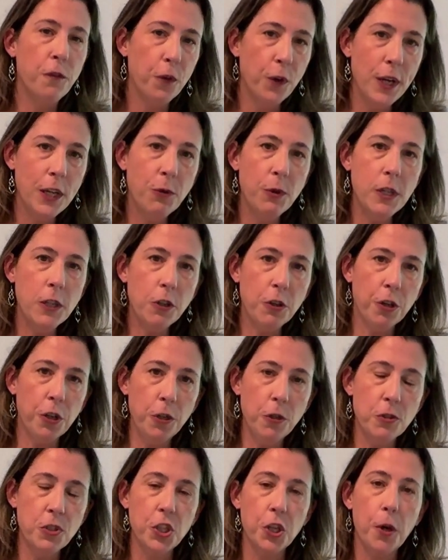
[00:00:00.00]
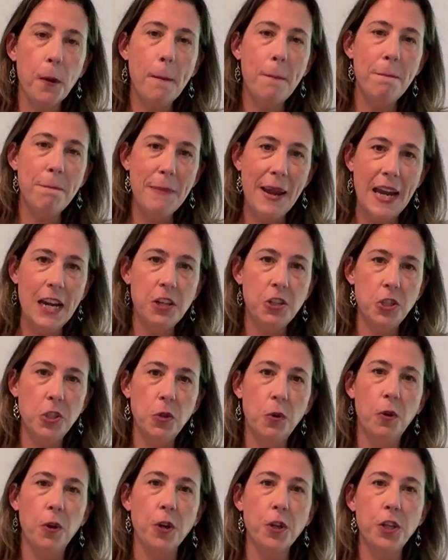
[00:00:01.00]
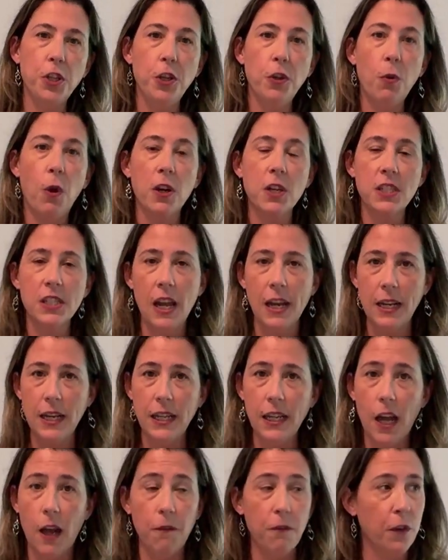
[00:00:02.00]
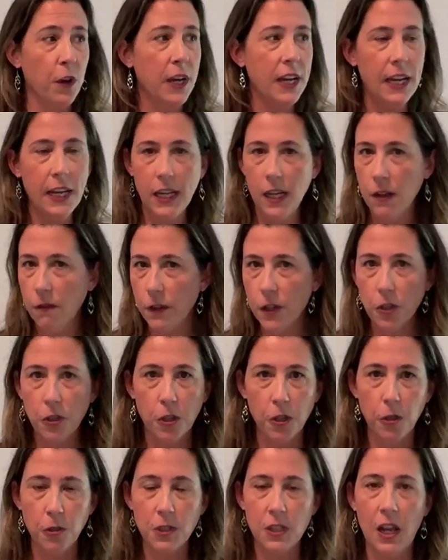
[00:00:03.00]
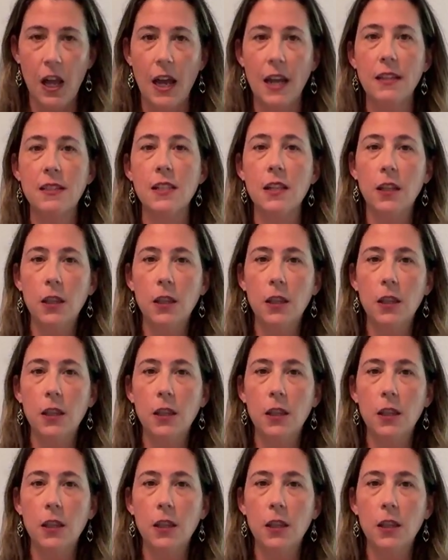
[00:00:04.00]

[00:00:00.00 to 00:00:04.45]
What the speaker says: a frequent cruiser, make sure you are signing up for any of your cruise line's